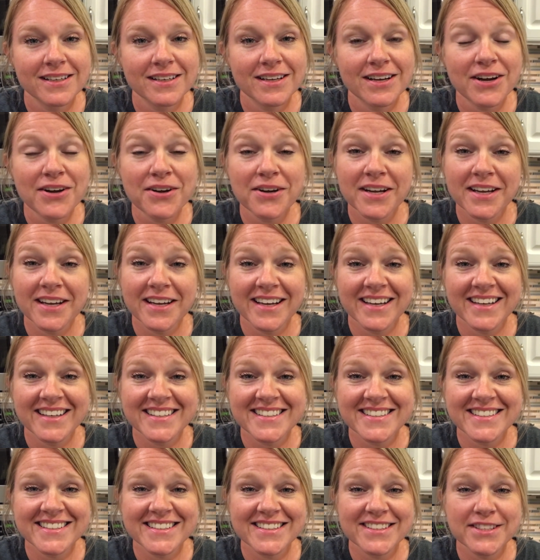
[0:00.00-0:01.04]
Okay
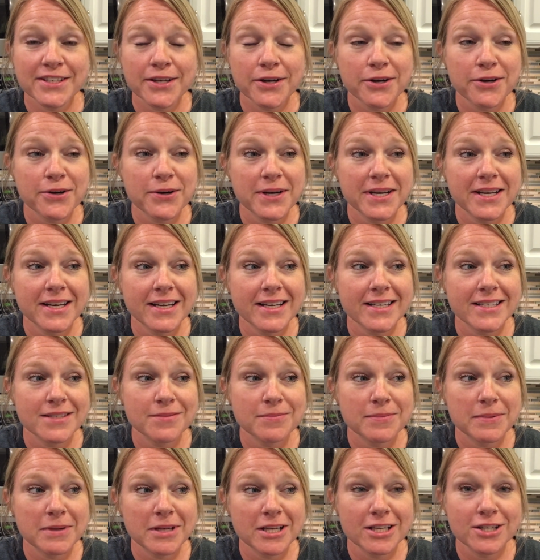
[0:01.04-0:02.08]
guys, so it has
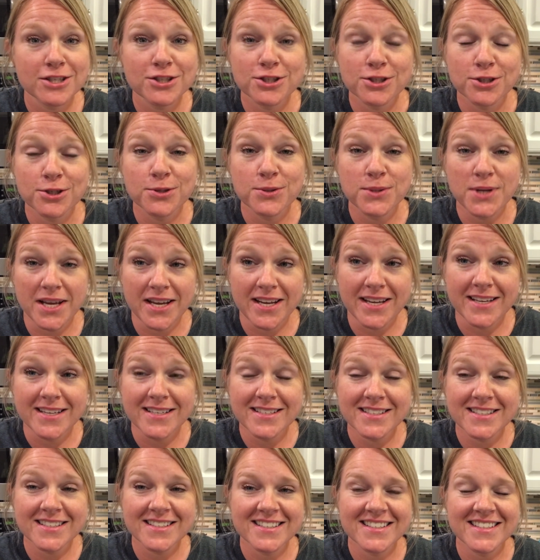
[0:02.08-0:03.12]
been 2
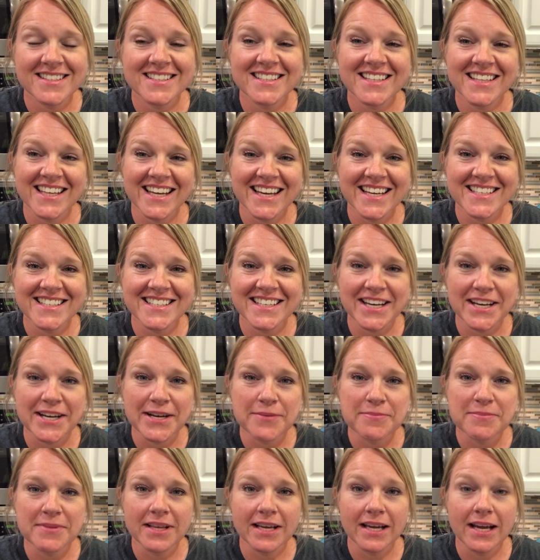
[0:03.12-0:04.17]
days since the last
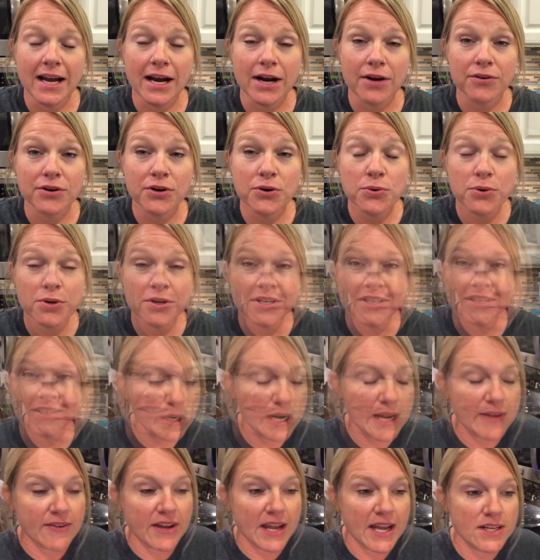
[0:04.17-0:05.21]
time that I recorded. And when
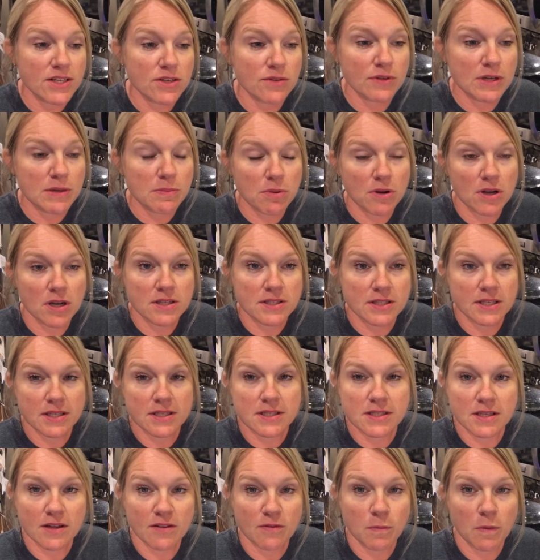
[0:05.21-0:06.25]
I've had to reprocess
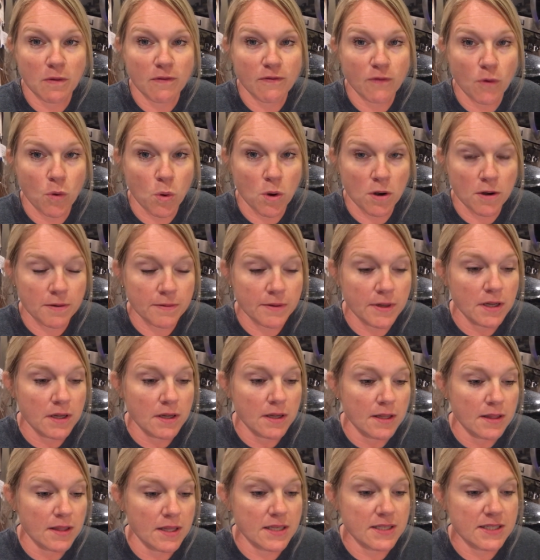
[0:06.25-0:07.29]
stuff before
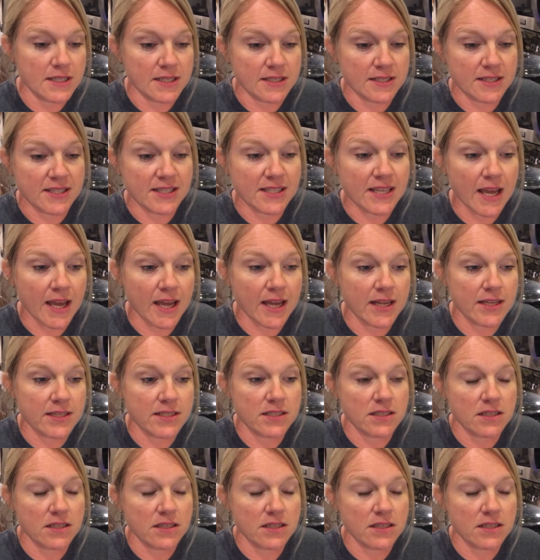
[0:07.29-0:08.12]
that didn't set,